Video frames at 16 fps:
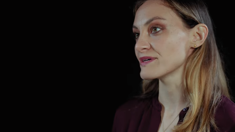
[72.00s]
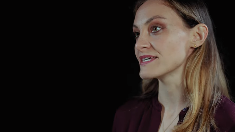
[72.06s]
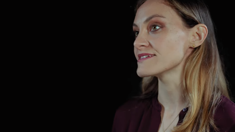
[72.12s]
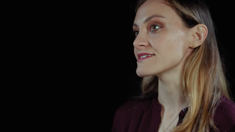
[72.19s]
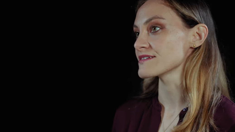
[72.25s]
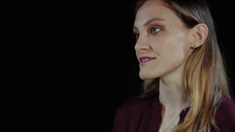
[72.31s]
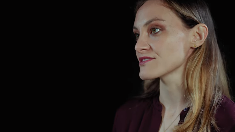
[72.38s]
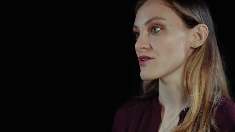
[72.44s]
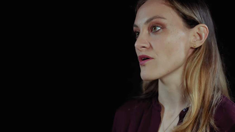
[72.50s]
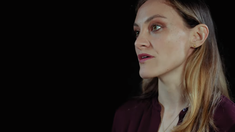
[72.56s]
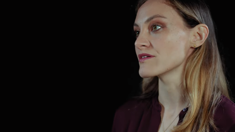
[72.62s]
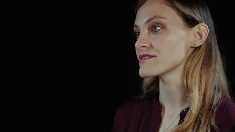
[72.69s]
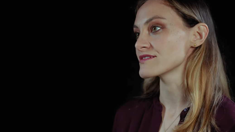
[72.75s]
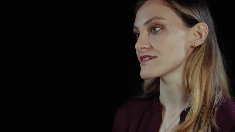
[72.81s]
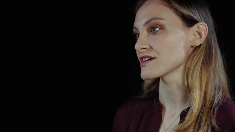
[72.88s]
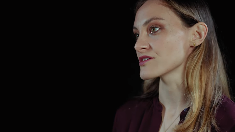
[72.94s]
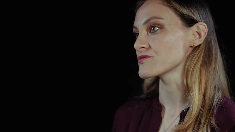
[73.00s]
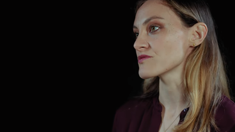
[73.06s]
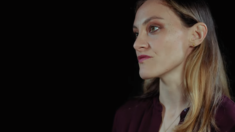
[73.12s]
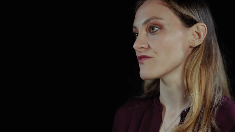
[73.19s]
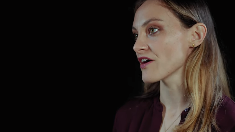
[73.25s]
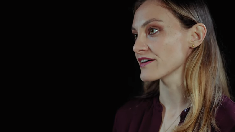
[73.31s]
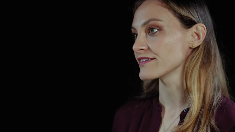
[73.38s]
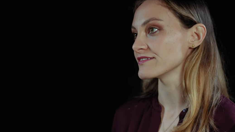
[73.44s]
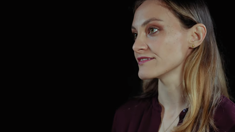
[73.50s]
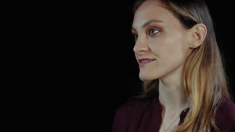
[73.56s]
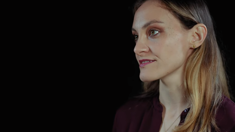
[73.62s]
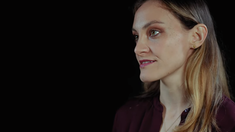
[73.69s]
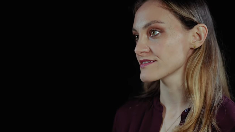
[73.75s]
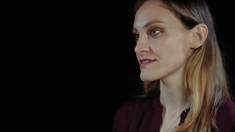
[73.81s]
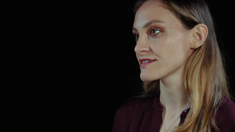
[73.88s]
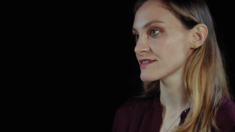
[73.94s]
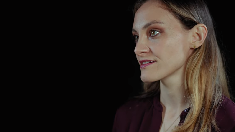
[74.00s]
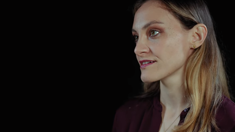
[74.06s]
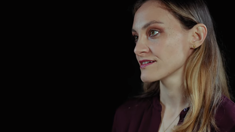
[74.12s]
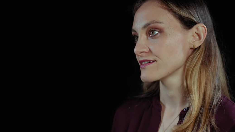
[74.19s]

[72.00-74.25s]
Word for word: pieces on sexual violence.